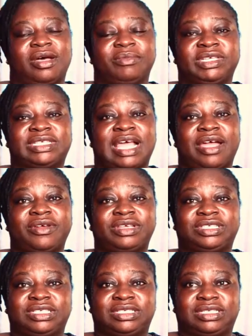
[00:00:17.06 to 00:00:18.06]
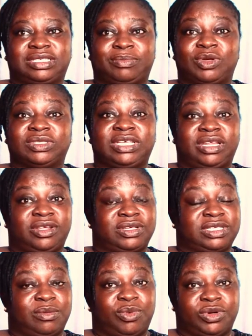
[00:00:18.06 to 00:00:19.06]
A miscarriage is a
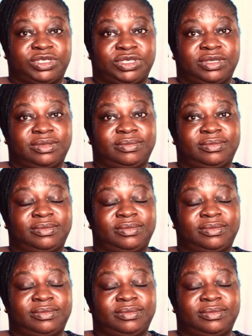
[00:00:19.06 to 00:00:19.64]
spontaneous abortion